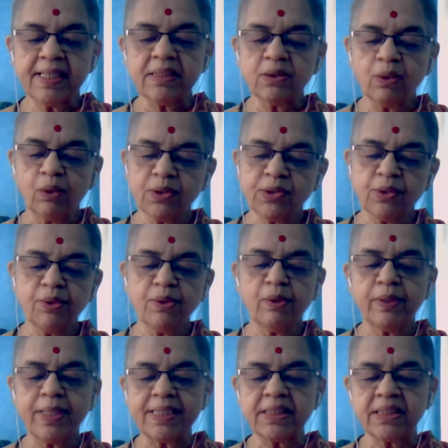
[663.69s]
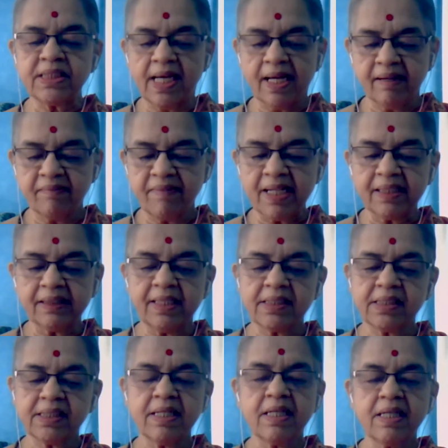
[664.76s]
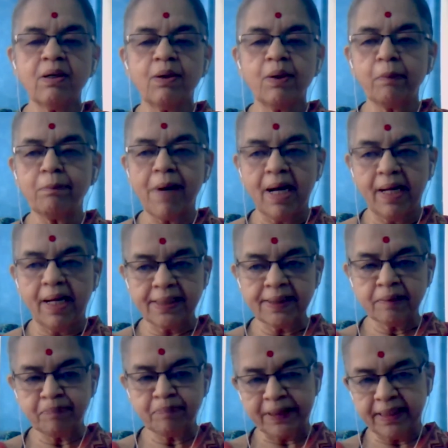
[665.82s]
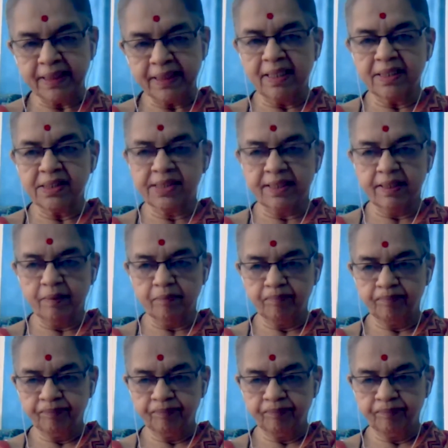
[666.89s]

is also known as Charvaka darshana or Barhaspatya darshana.